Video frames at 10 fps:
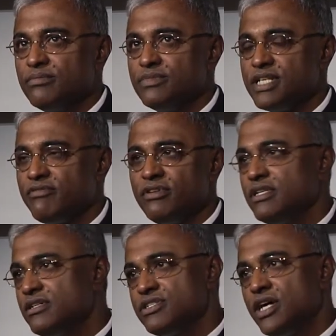several
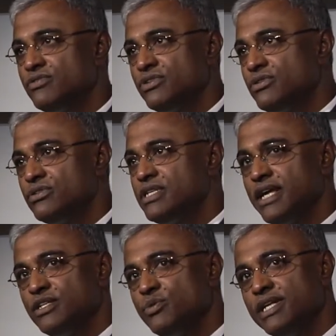years down the road,
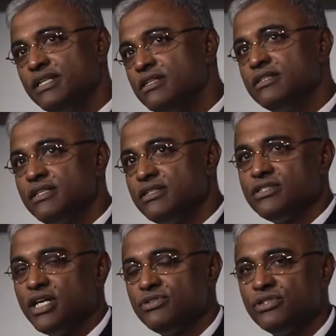10, 20, 30
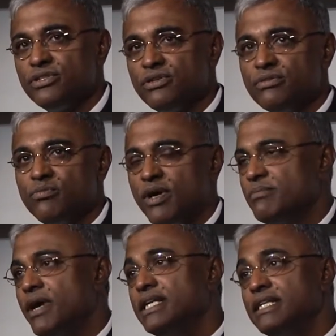years down the road,
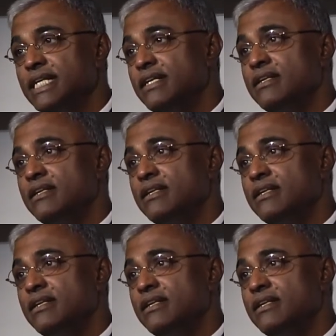one might need